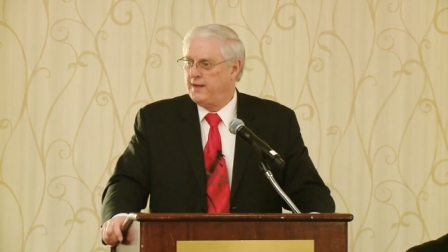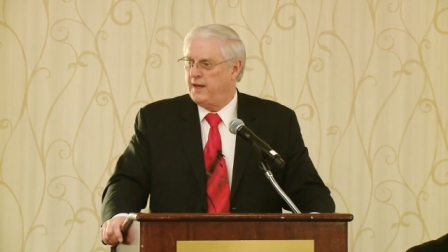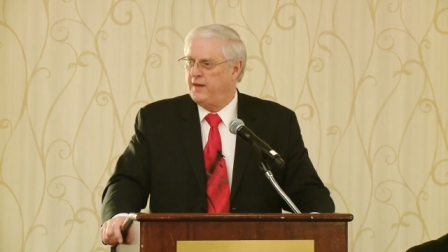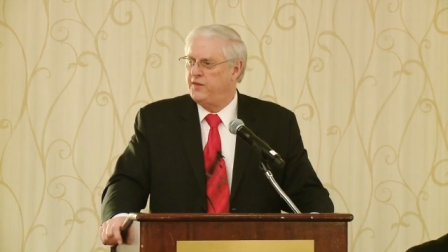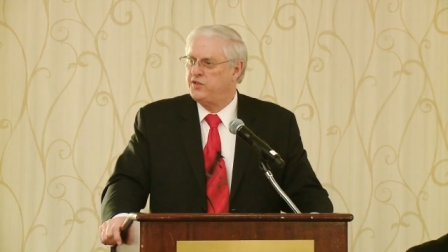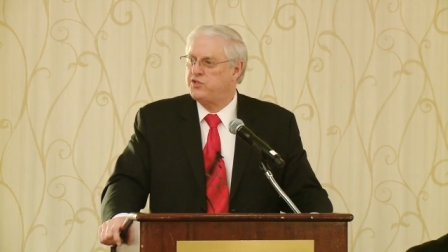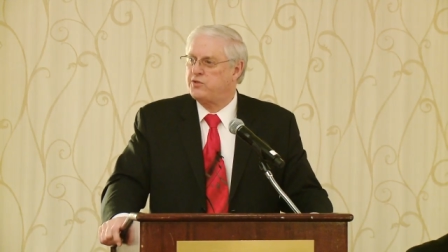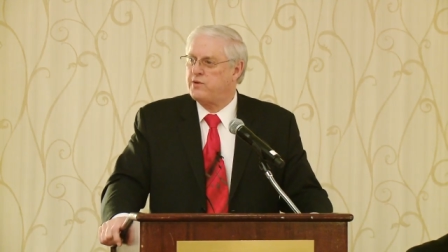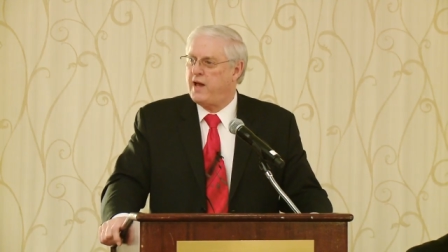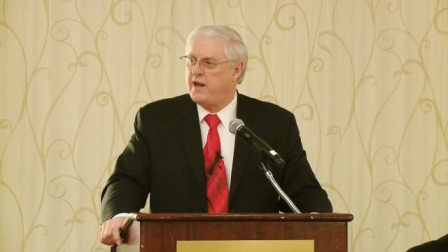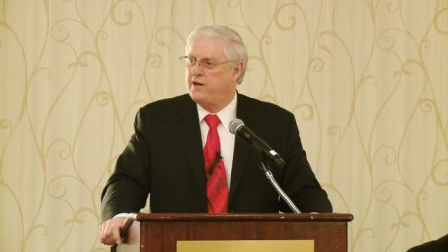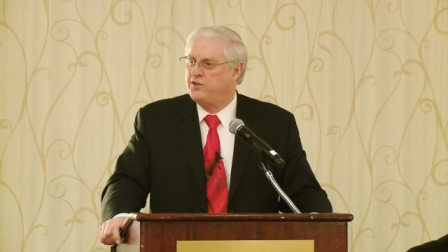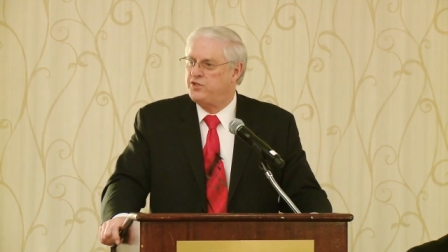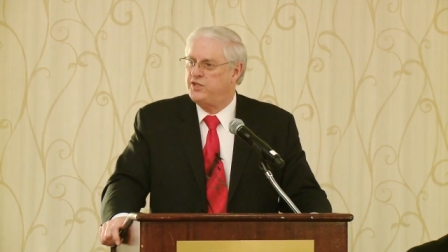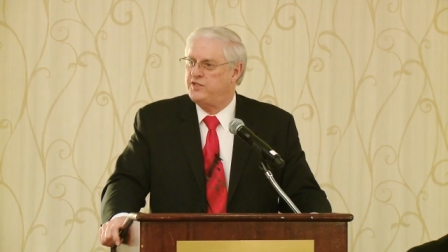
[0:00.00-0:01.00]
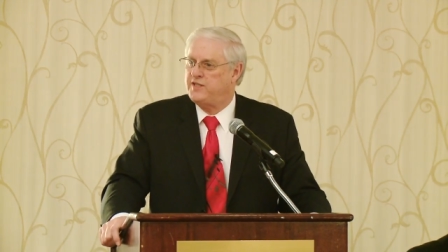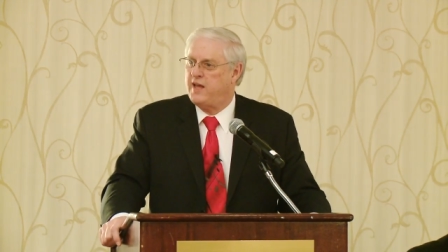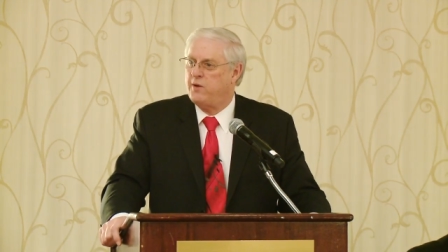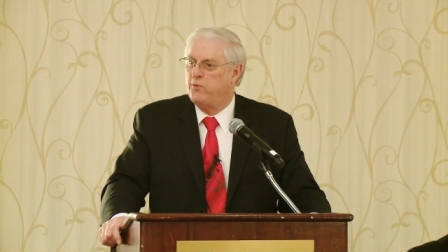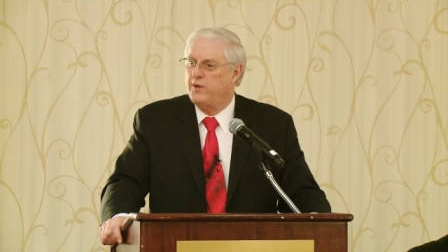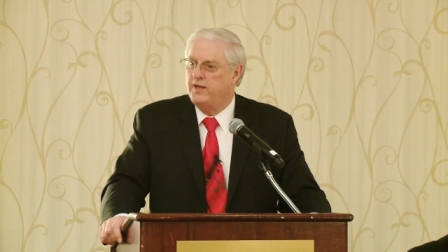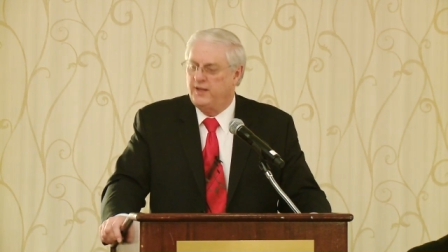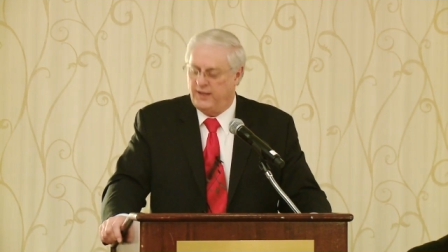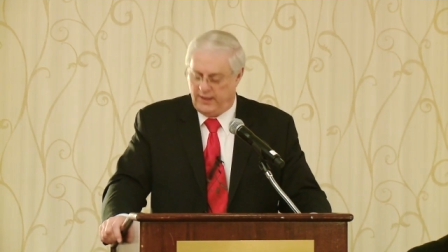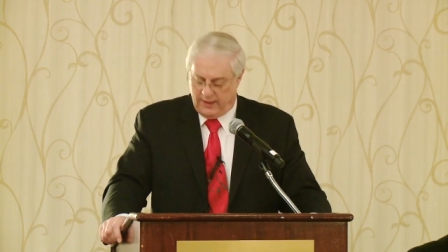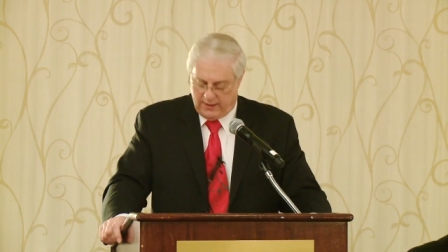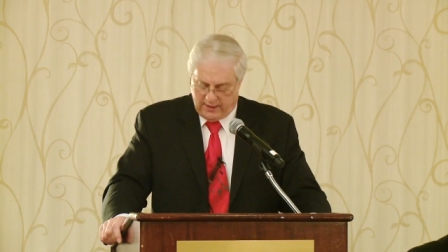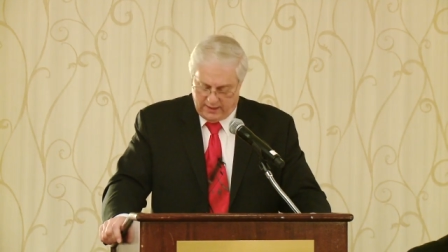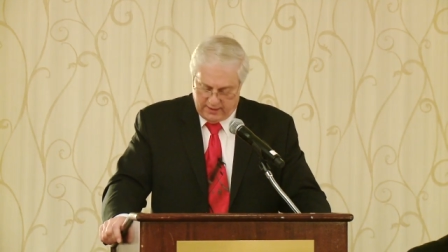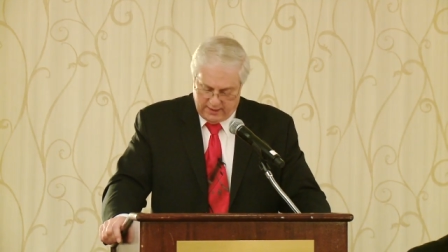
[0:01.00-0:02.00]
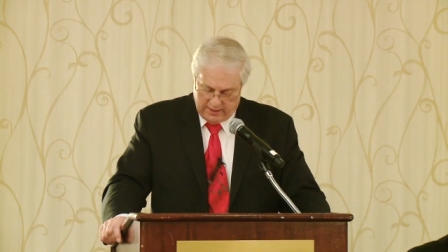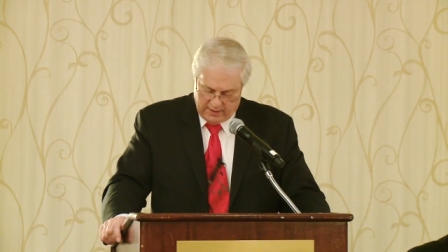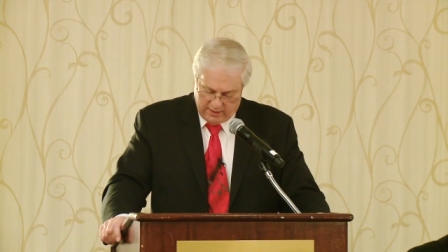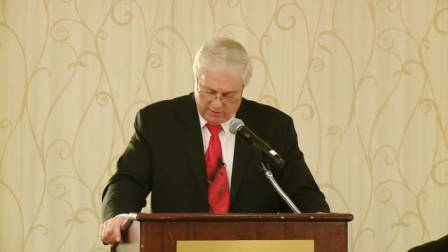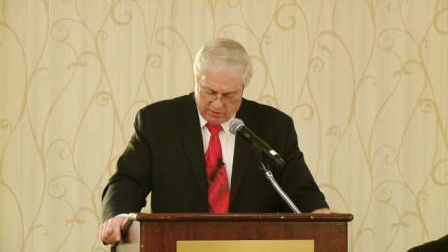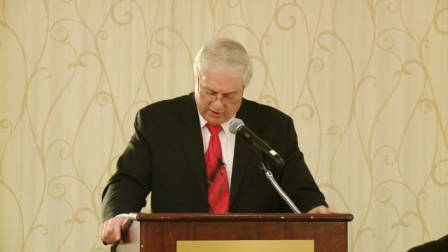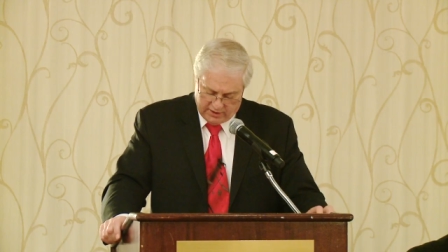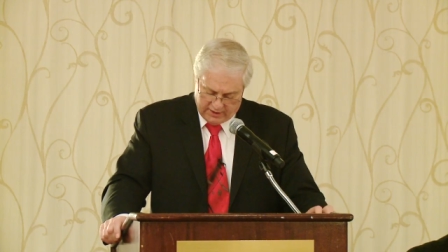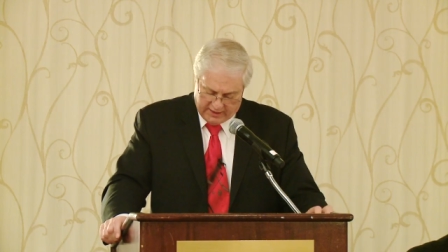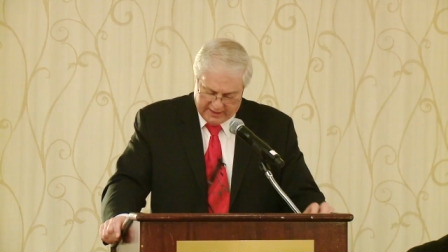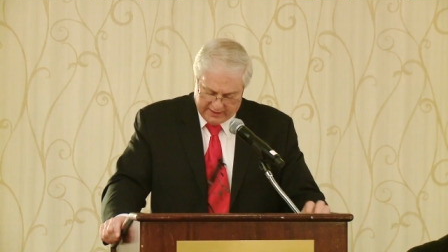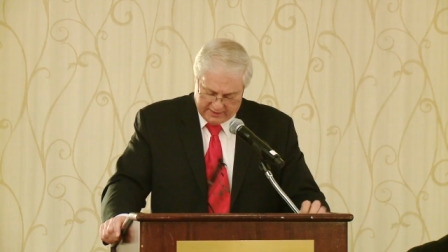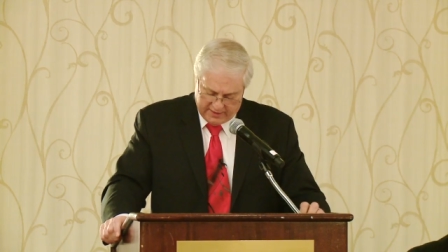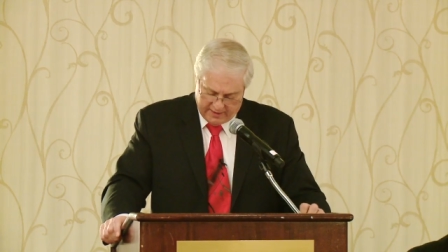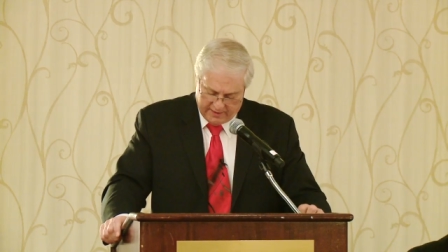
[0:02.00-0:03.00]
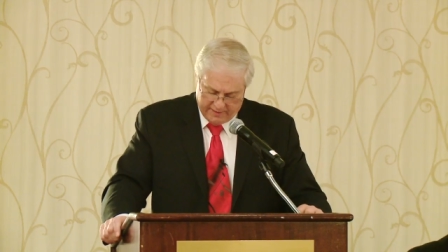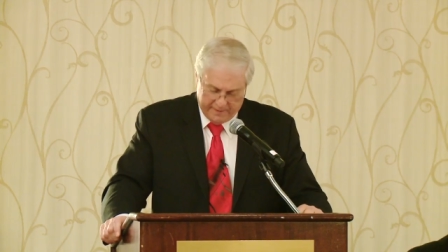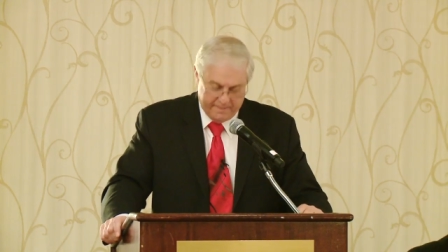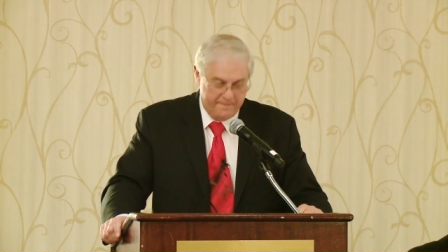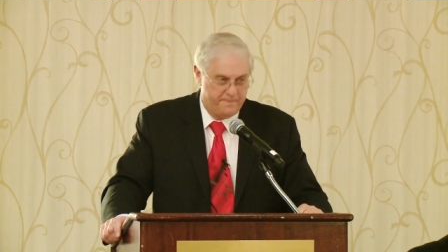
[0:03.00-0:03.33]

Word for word: and the strategies that we need in order to get there.